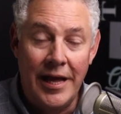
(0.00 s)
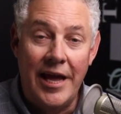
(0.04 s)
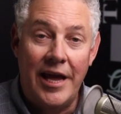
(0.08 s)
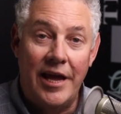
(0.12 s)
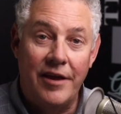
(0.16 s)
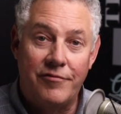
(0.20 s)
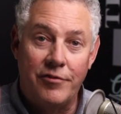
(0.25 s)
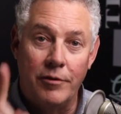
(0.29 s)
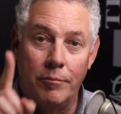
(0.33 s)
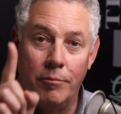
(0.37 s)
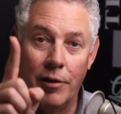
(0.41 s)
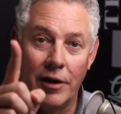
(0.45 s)

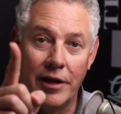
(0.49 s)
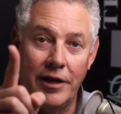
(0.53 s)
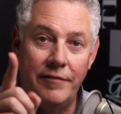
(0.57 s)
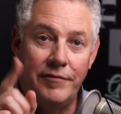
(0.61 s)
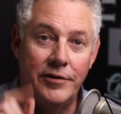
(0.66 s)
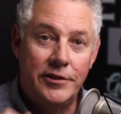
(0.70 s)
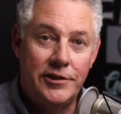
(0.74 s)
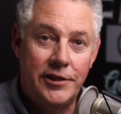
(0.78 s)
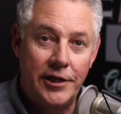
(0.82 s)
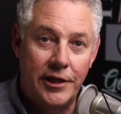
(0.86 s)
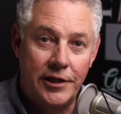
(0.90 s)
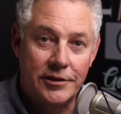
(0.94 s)
If you believe
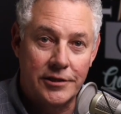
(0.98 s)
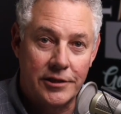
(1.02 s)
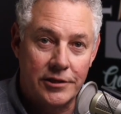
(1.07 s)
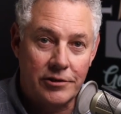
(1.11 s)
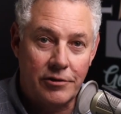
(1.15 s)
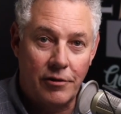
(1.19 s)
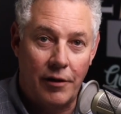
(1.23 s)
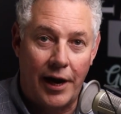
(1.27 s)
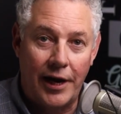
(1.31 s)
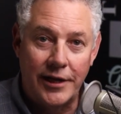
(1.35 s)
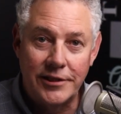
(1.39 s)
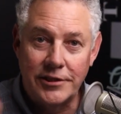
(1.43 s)
in Jesus
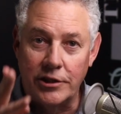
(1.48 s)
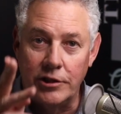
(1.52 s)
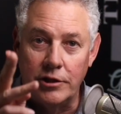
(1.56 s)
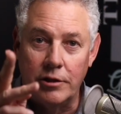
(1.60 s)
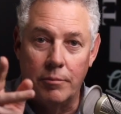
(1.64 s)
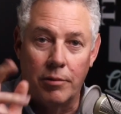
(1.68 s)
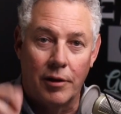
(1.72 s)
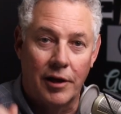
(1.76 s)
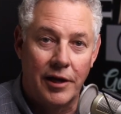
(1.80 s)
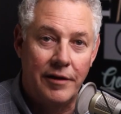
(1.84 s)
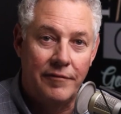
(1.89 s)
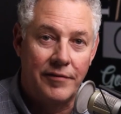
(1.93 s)
Christ and you
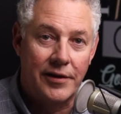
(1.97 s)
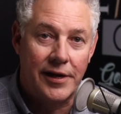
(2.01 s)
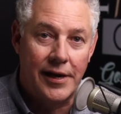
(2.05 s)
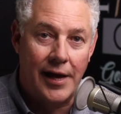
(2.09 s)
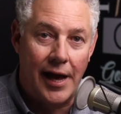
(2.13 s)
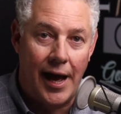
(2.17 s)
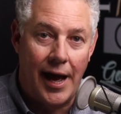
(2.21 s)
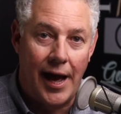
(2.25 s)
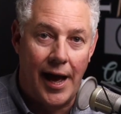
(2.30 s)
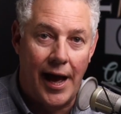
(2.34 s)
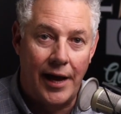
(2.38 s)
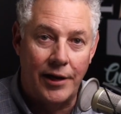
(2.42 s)
believe in
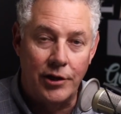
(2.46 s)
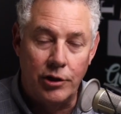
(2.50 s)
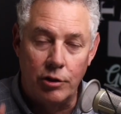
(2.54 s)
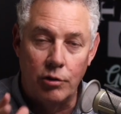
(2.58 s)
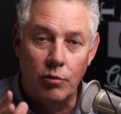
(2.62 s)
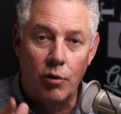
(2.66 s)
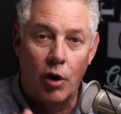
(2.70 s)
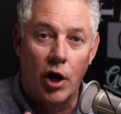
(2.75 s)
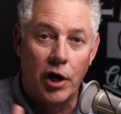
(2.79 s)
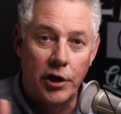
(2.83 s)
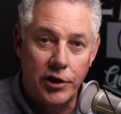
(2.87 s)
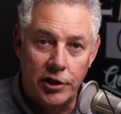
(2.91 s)
God,
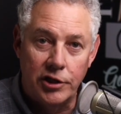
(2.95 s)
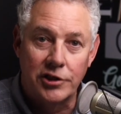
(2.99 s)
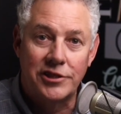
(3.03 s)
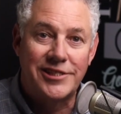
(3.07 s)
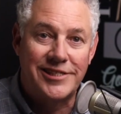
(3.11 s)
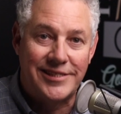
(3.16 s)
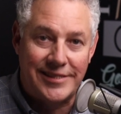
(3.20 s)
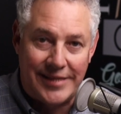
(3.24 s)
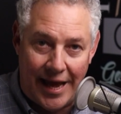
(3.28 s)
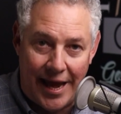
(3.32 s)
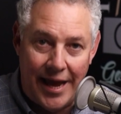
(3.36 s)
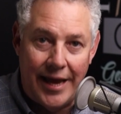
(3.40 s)
you
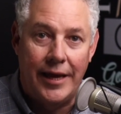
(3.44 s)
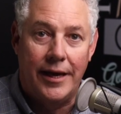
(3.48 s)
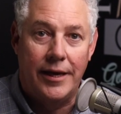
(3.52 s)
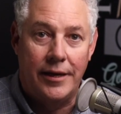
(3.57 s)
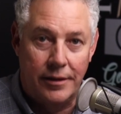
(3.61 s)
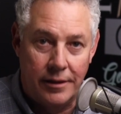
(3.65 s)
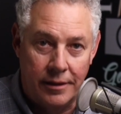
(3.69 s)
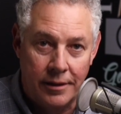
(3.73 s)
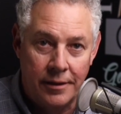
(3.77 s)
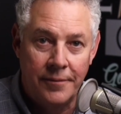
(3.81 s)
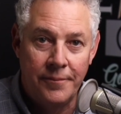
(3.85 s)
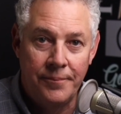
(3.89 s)

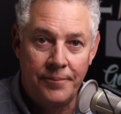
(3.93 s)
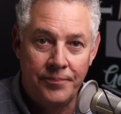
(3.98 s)
understand